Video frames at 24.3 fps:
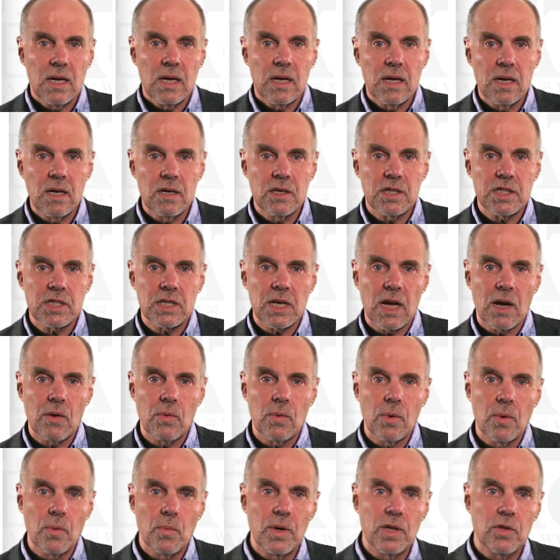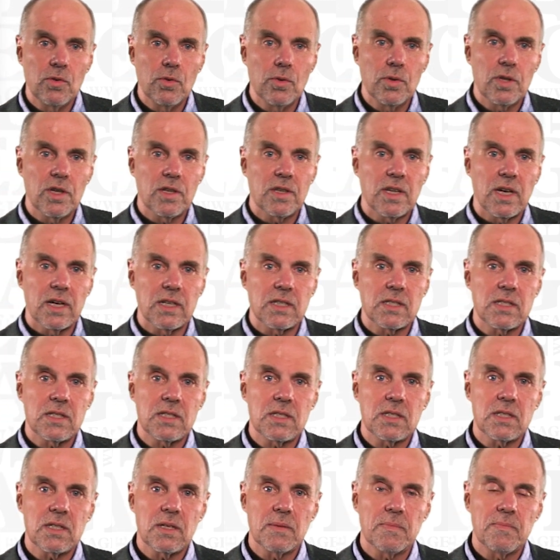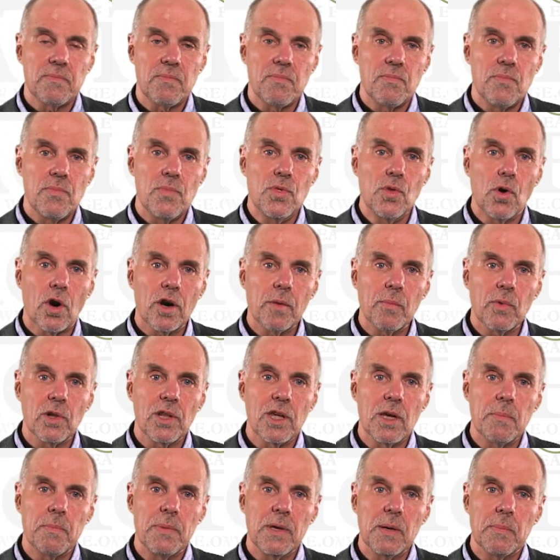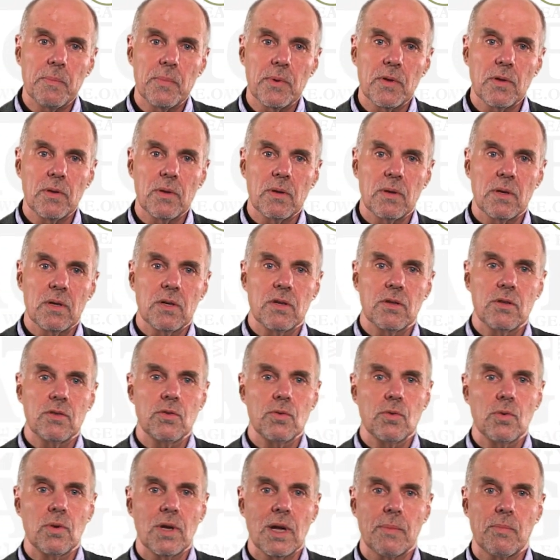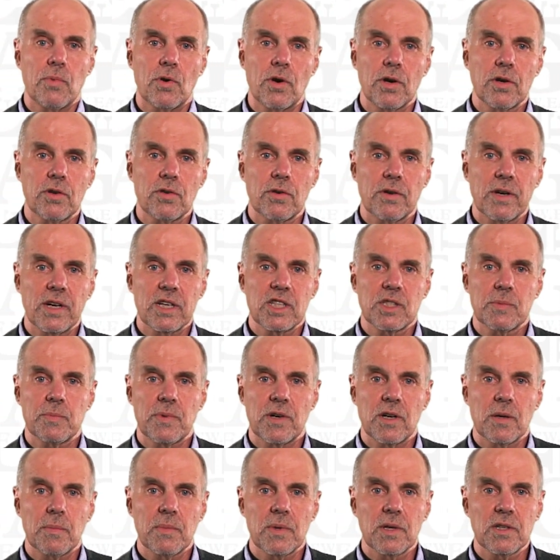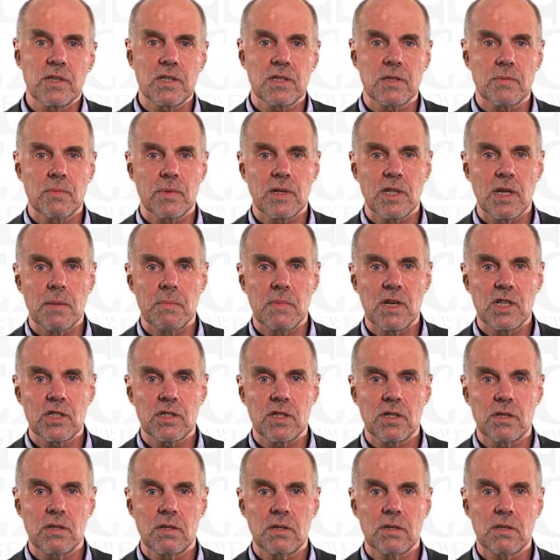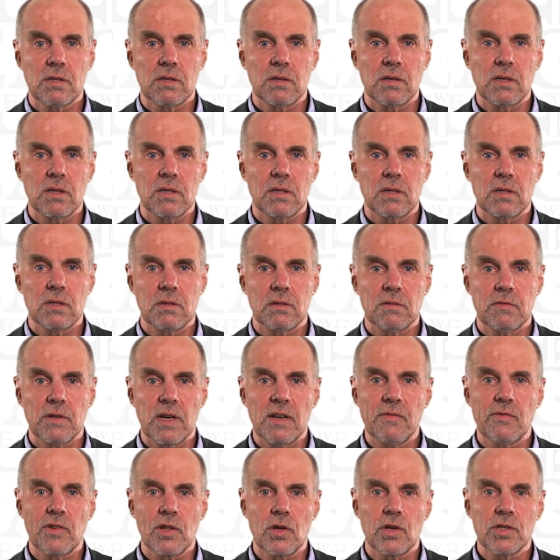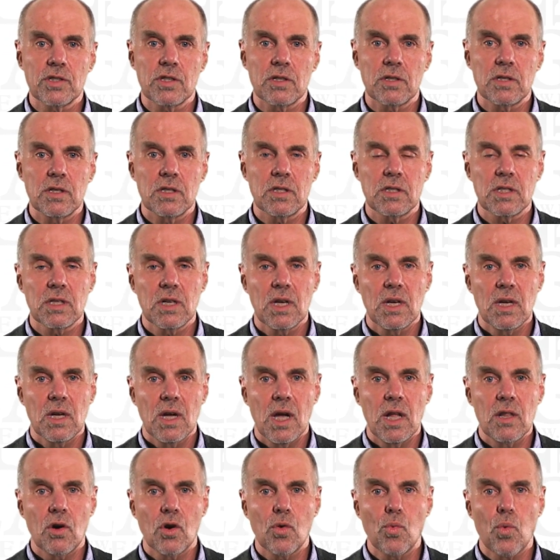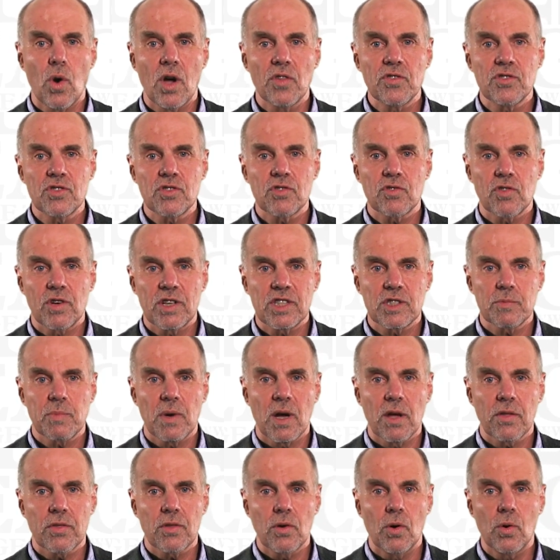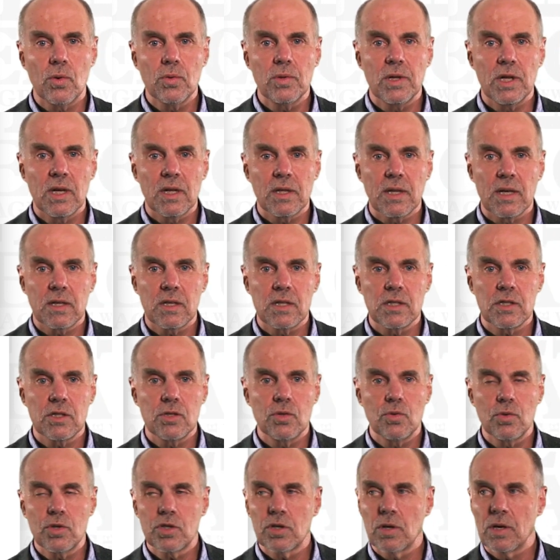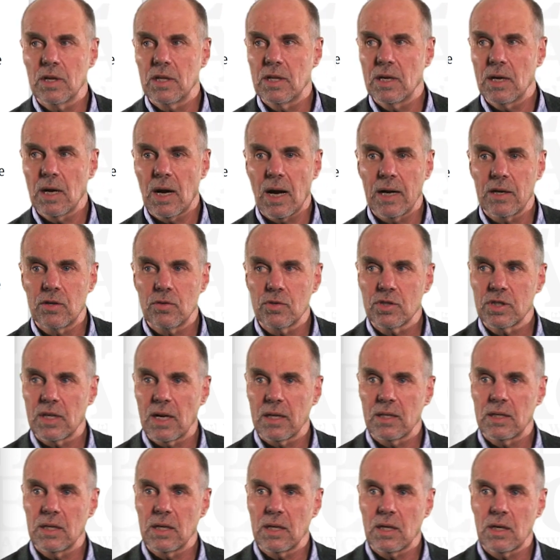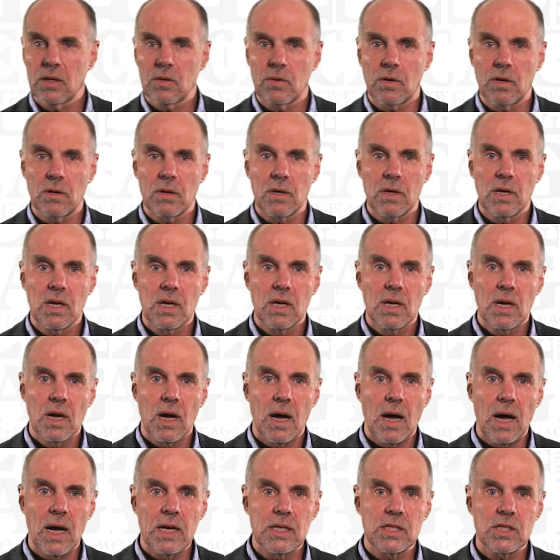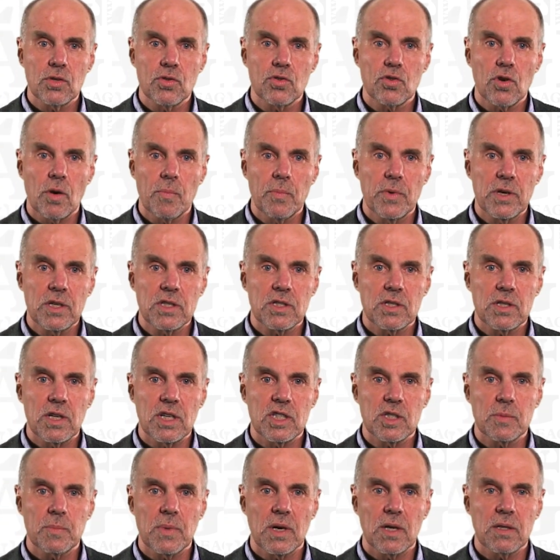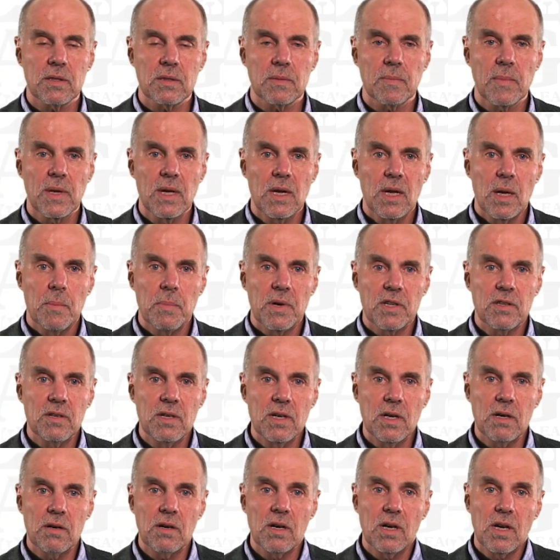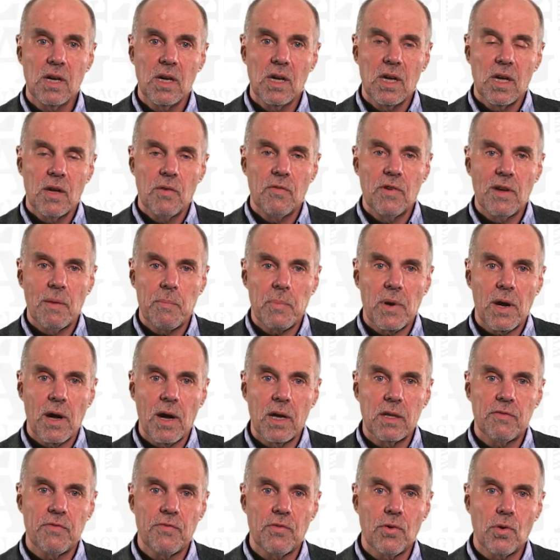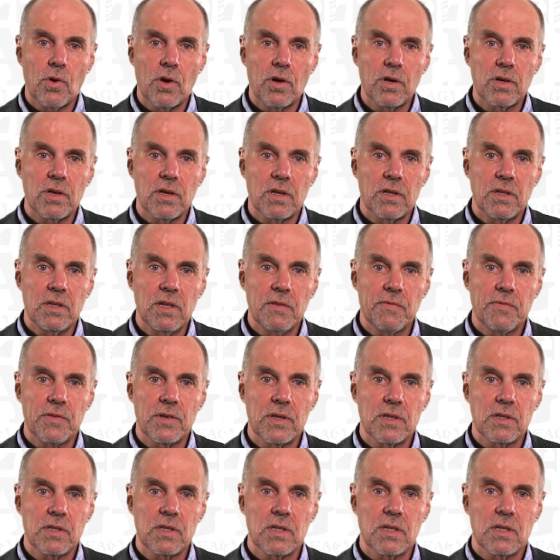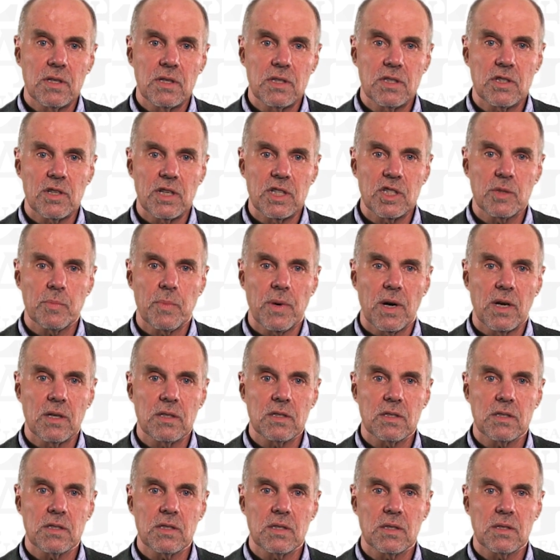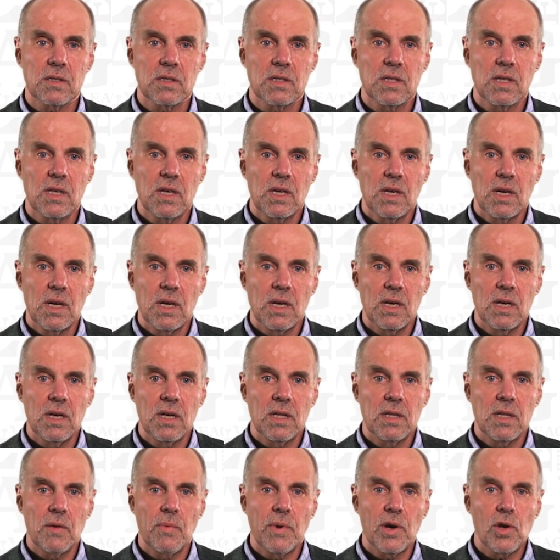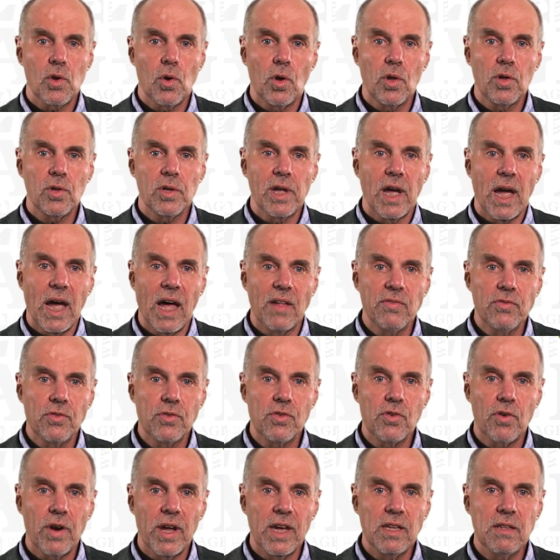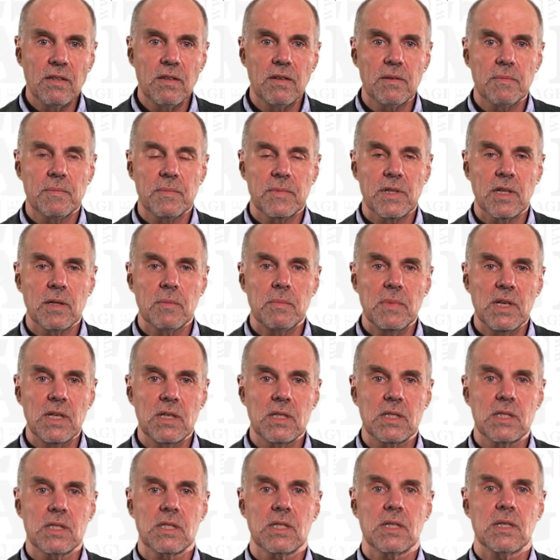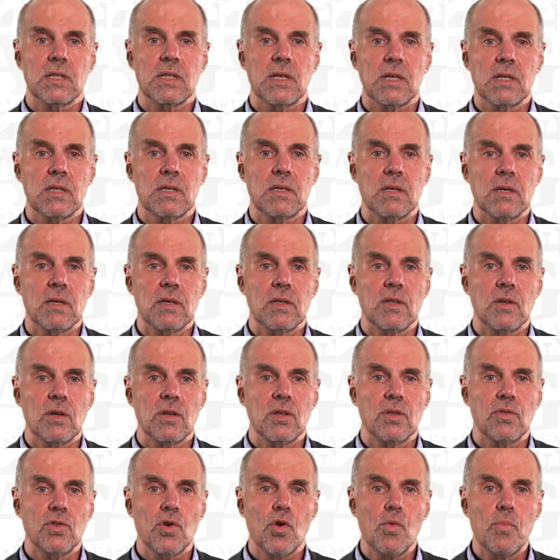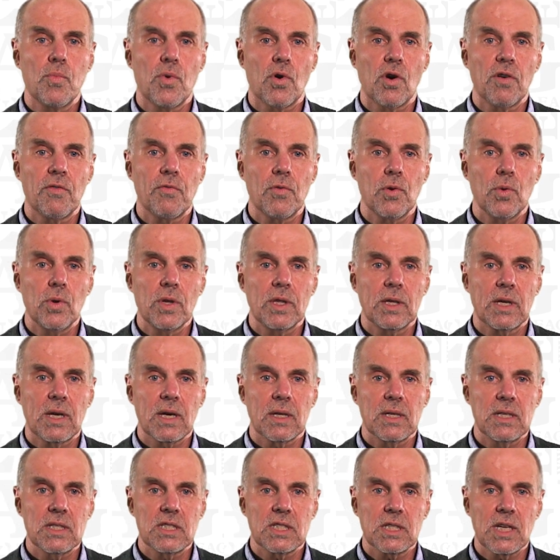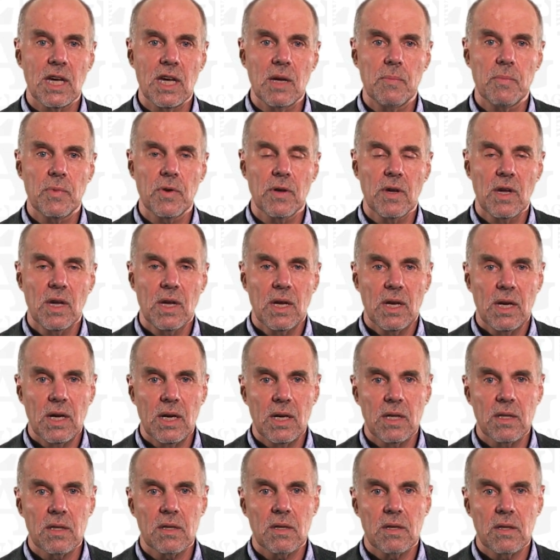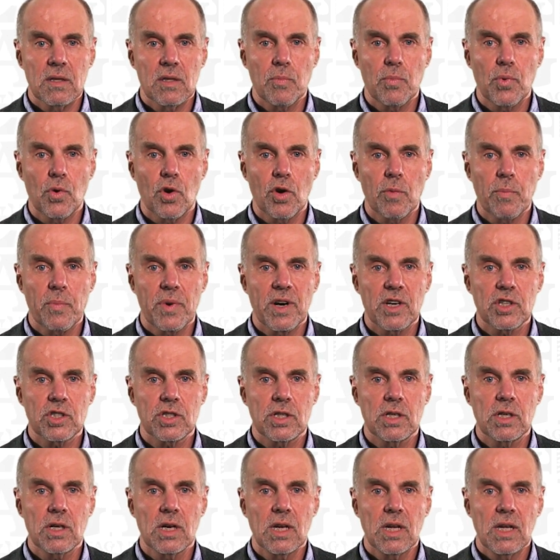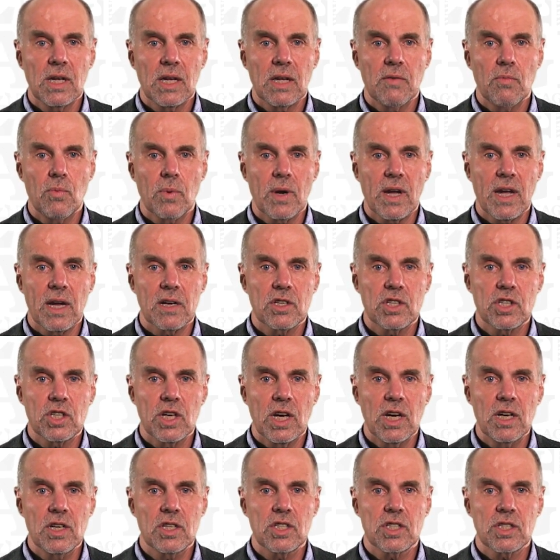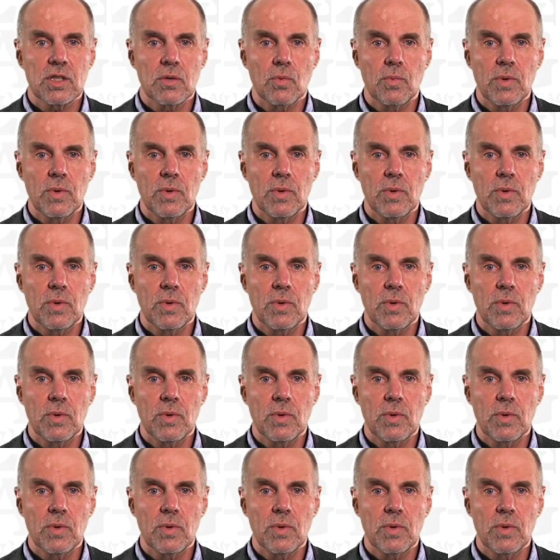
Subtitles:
Here's how we do the tests. Normally, people do laboratory experiments where they measure wave velocities along one stress path only, and that is usually the hydrostatic or isotropic stress path. But here we applied 4 different stress paths. They were all undrained. That means that no pore fluid can escape, and the pore pressure can change